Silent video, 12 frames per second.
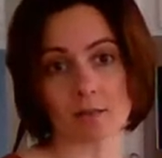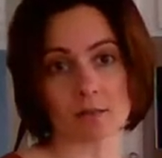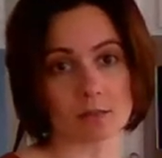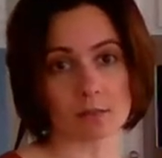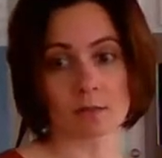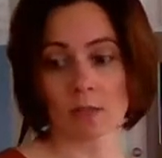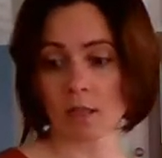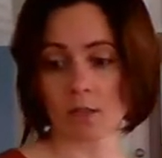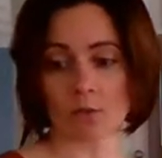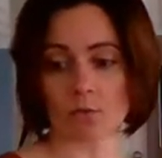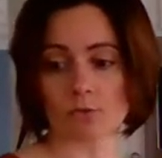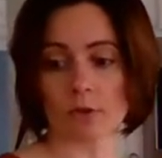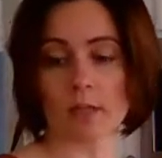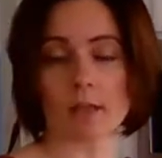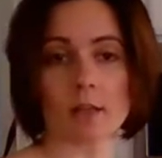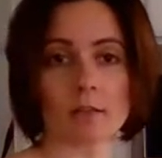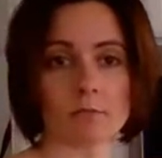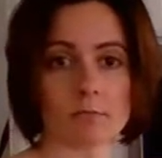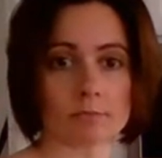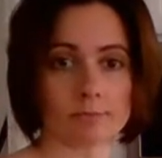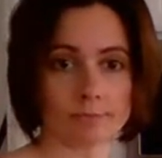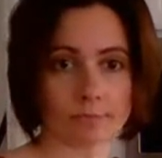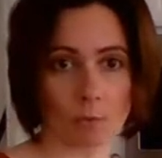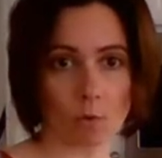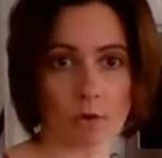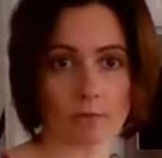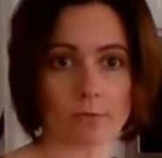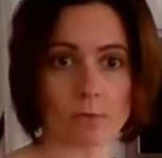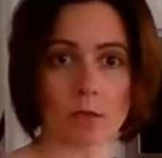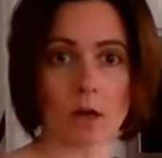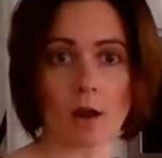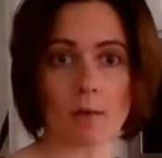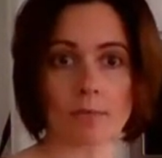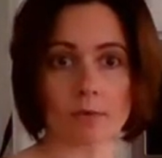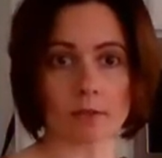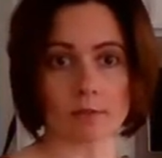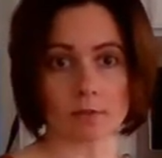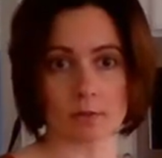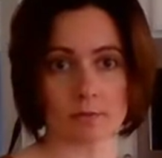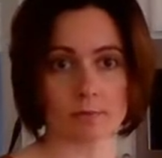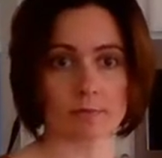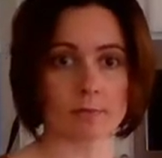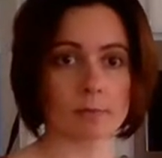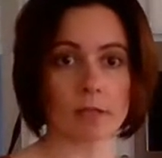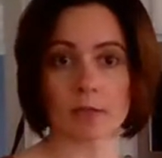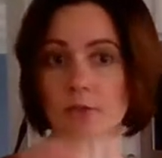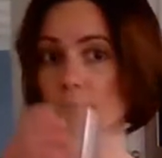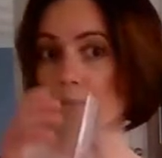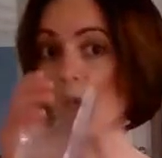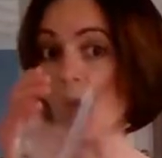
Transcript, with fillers: You just, you know, drinking water from a cup, you can just splash them.